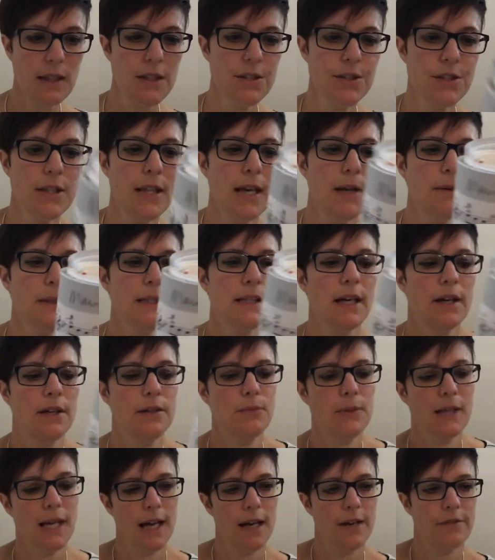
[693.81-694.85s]
So there we go,
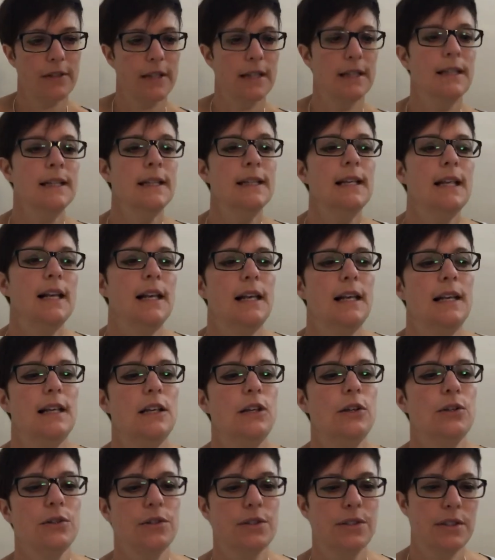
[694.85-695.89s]
we have it.
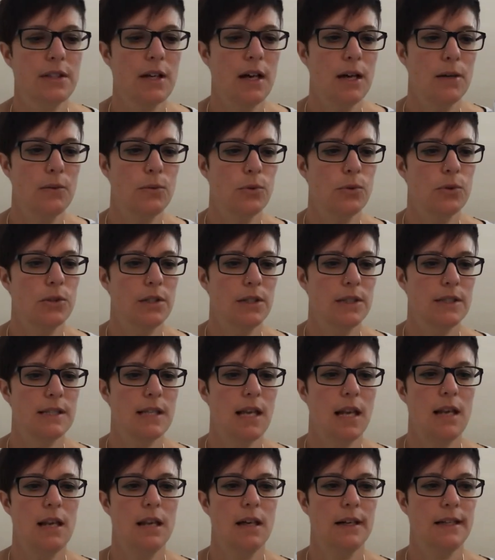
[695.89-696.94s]
Luke Skywalker's
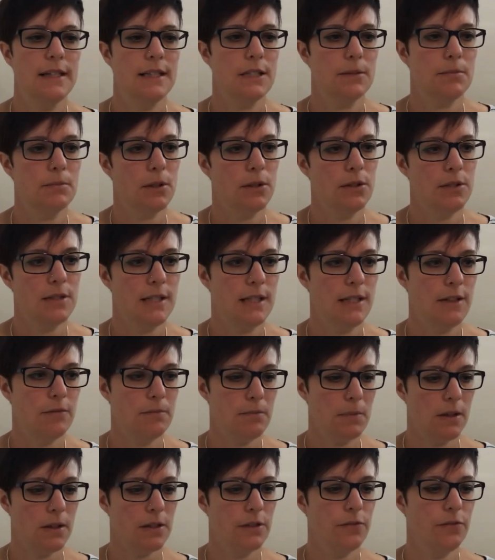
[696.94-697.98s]
leitmotif,
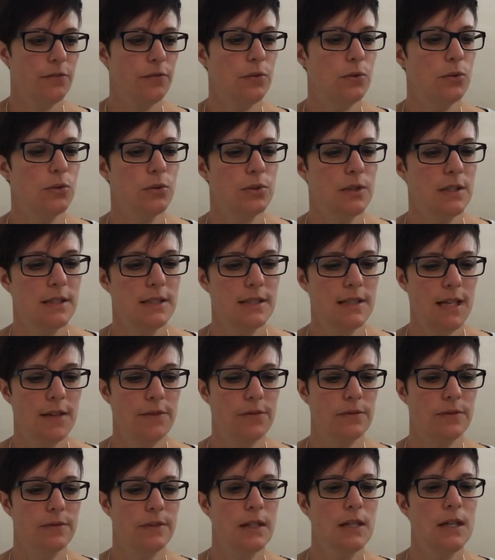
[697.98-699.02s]
bars 4 to
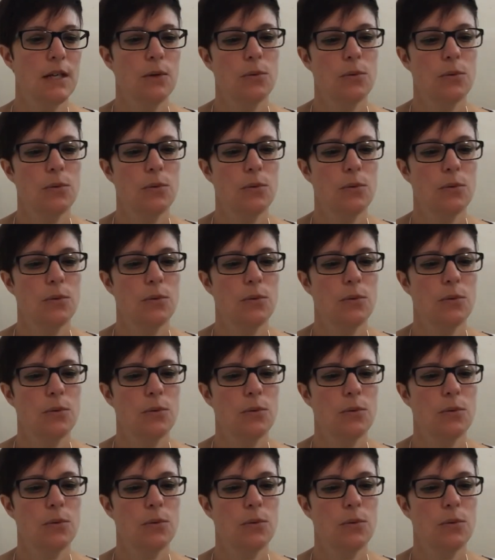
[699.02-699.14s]
7,